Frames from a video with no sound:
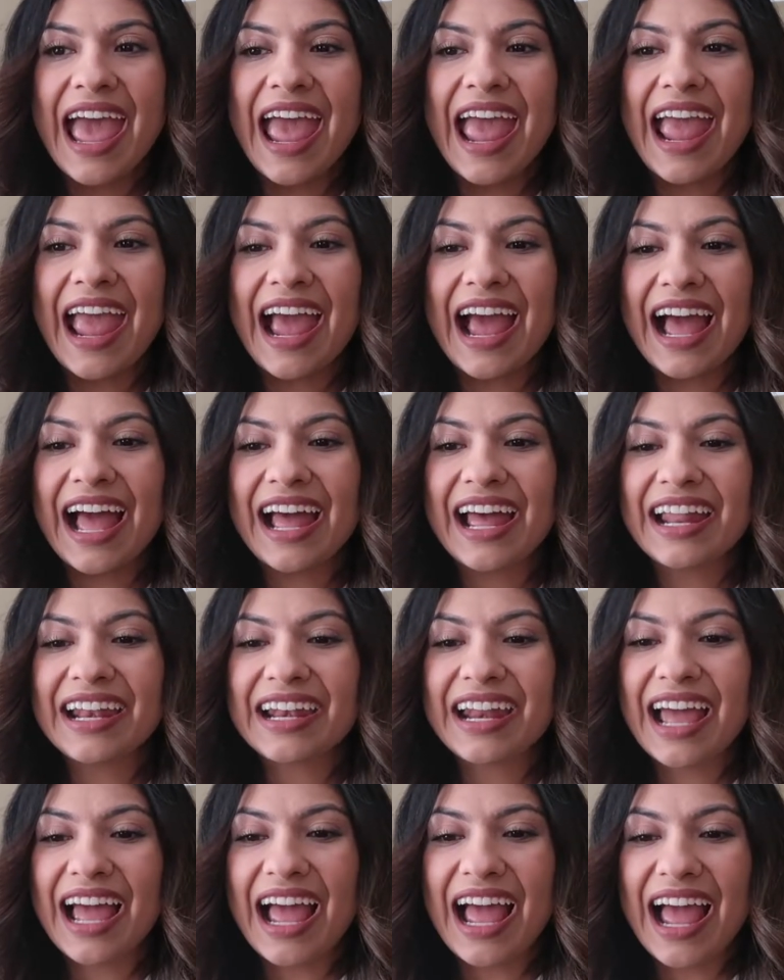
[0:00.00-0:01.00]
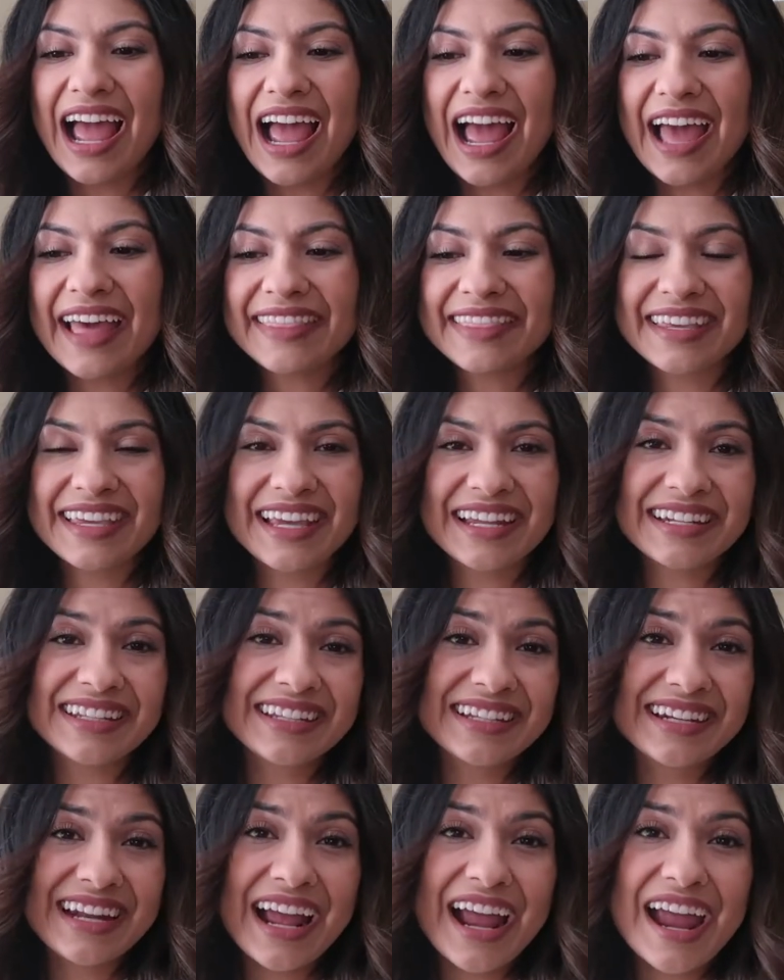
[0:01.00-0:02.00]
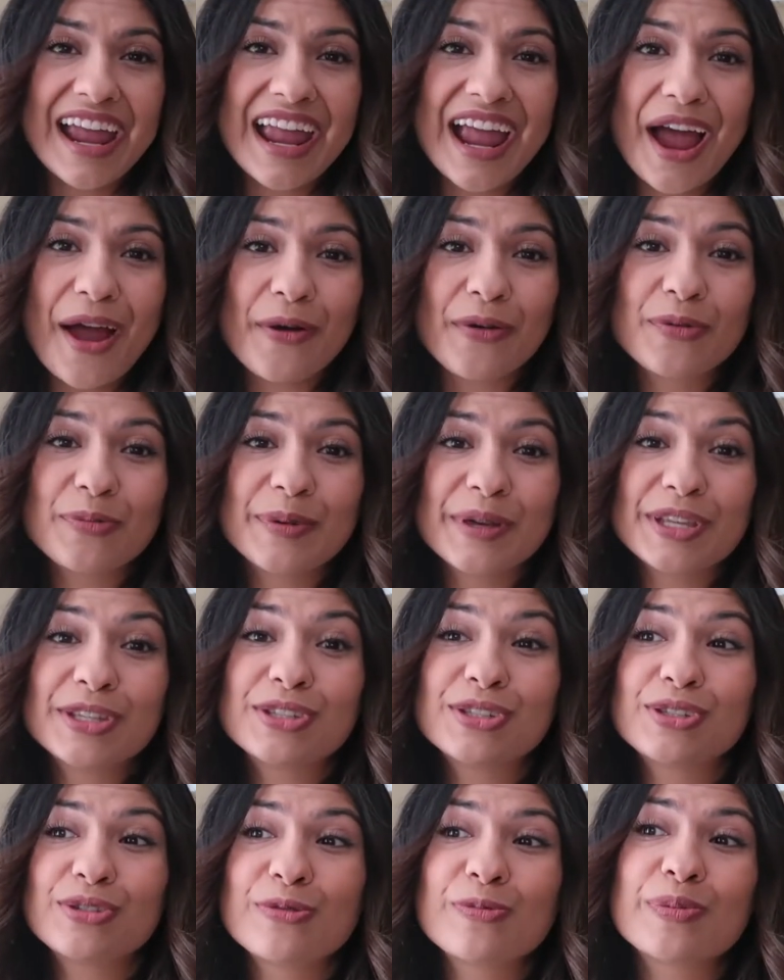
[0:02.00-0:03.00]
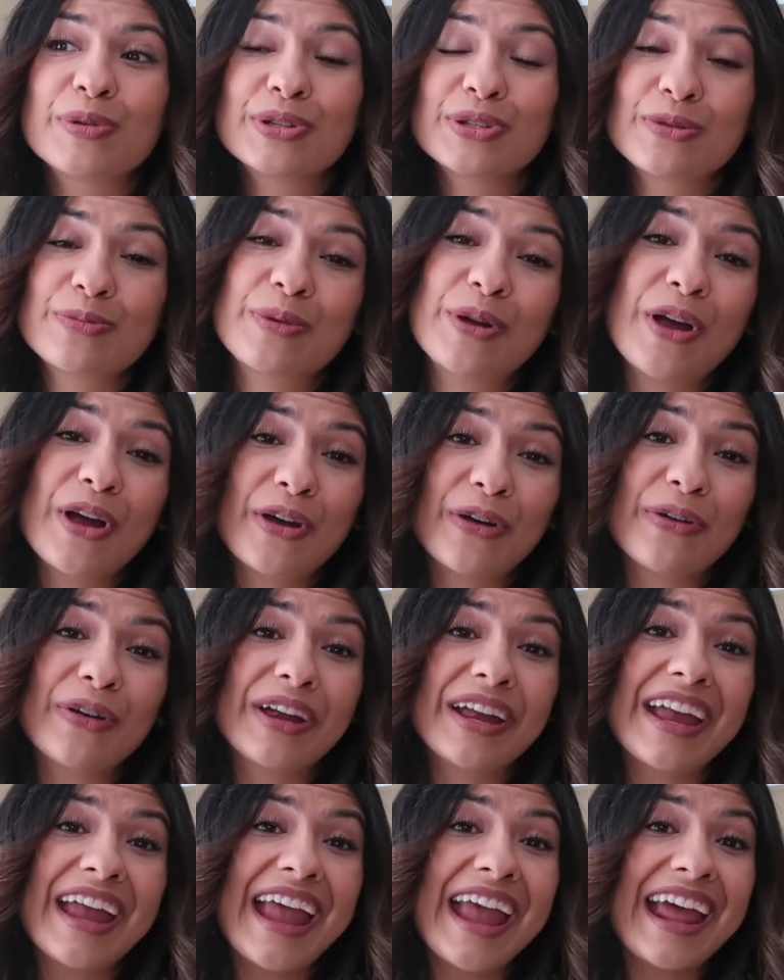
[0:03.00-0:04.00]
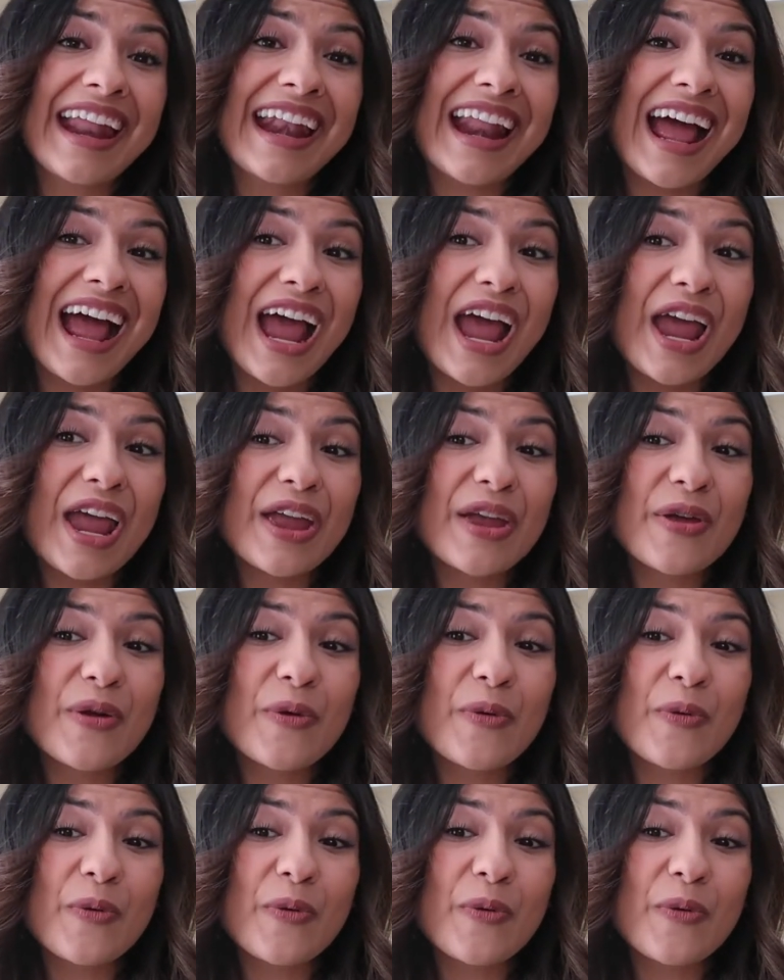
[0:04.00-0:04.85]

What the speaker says: and at the end of the night I would be super hungry, and I